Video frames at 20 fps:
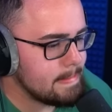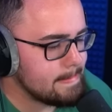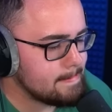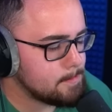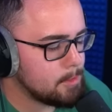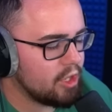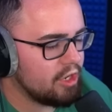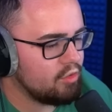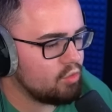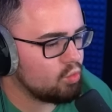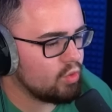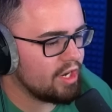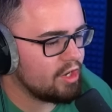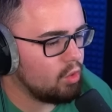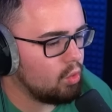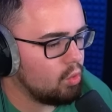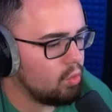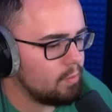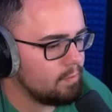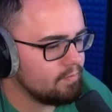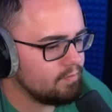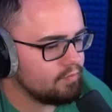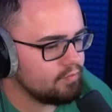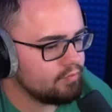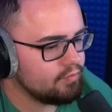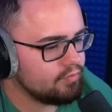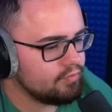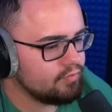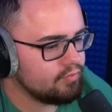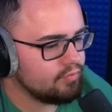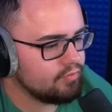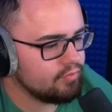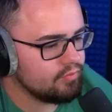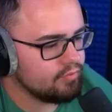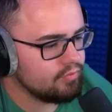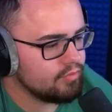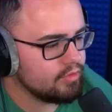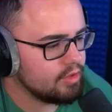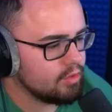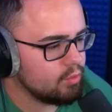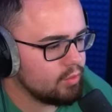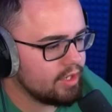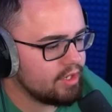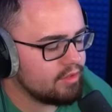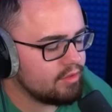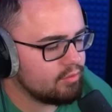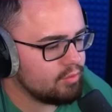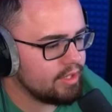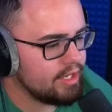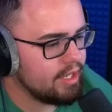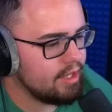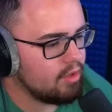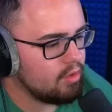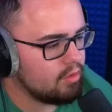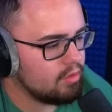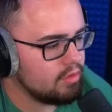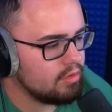and Wriggle. Rig 3L.